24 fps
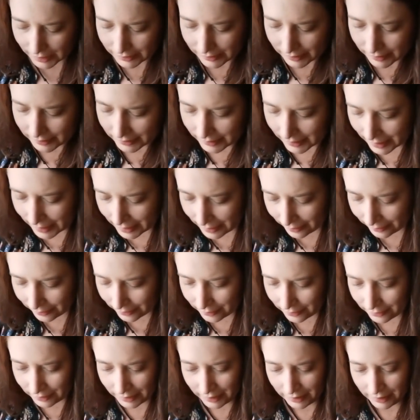as a
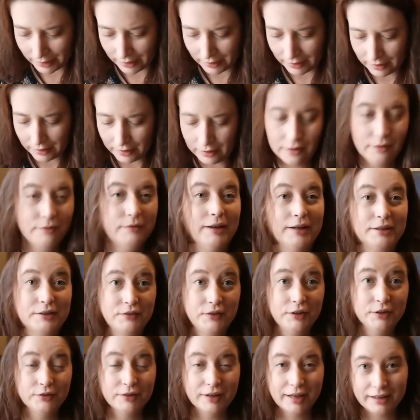Sal,
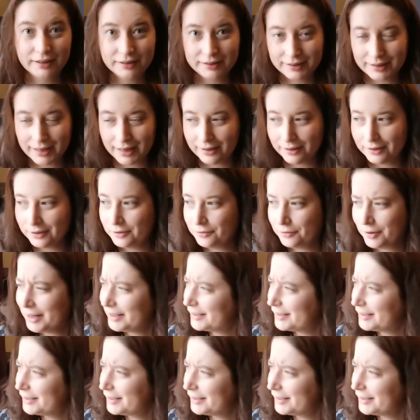Fox View Sal,